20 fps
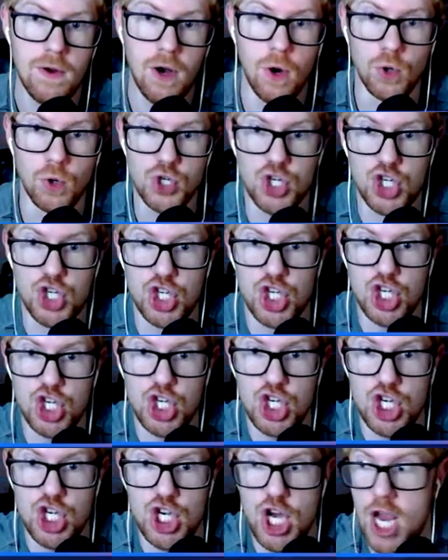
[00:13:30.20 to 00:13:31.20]
Oh
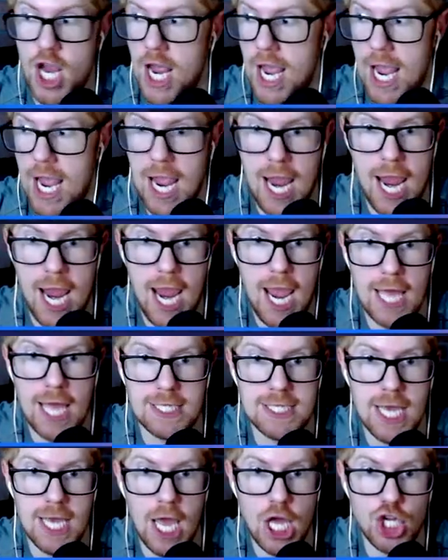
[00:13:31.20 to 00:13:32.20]

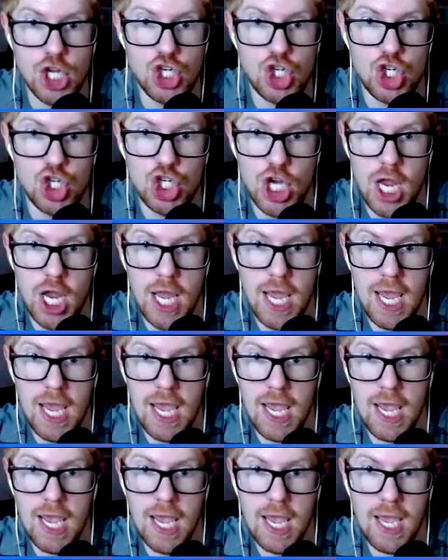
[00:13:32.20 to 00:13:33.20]
shit,
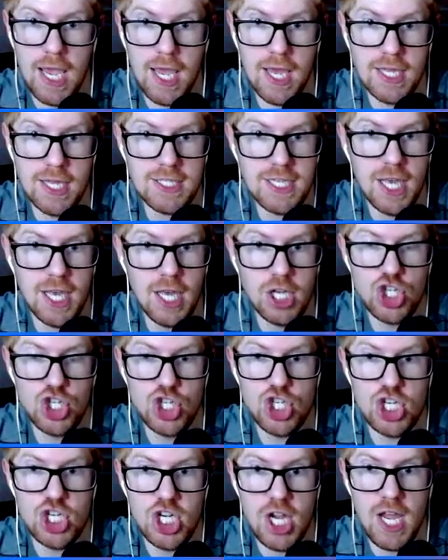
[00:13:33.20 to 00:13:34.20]
shit,
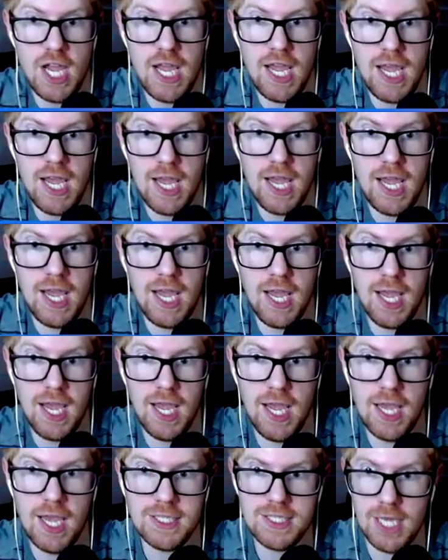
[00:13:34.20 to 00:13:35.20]

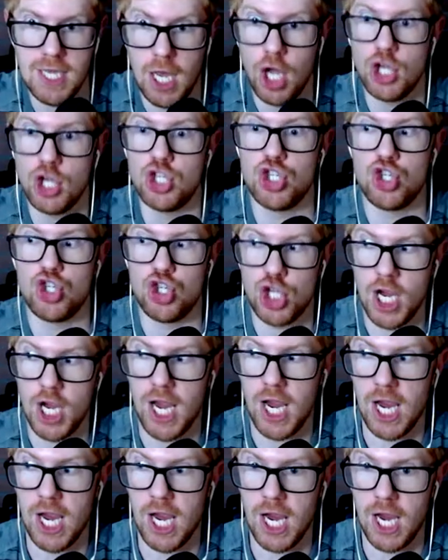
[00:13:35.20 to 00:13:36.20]
shit,
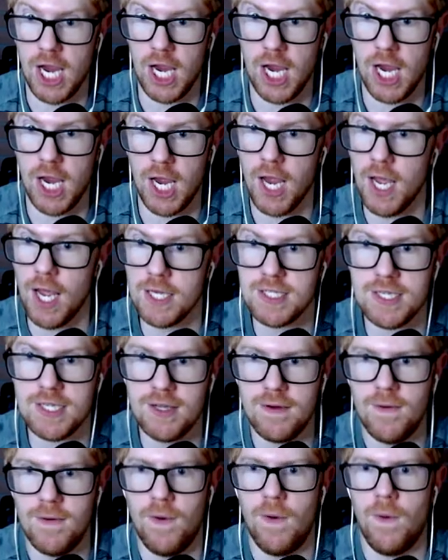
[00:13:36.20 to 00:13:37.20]
shit.
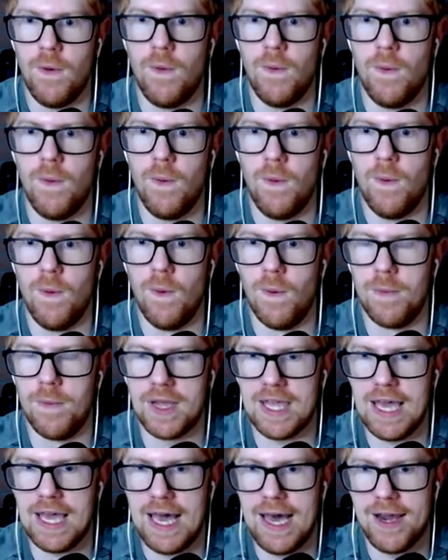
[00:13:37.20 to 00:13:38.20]
Oh
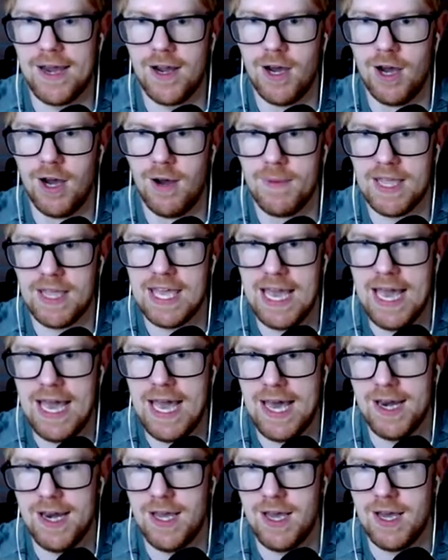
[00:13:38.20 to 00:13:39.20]
my God, oh my
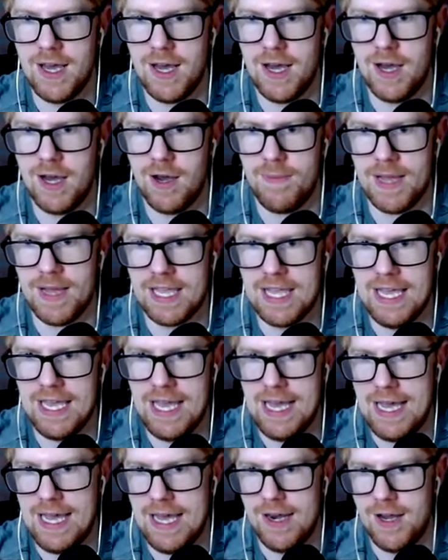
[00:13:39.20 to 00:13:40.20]
God, oh my
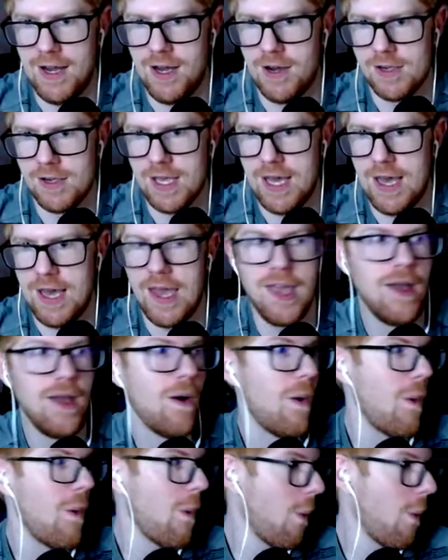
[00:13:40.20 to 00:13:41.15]
God. Okay.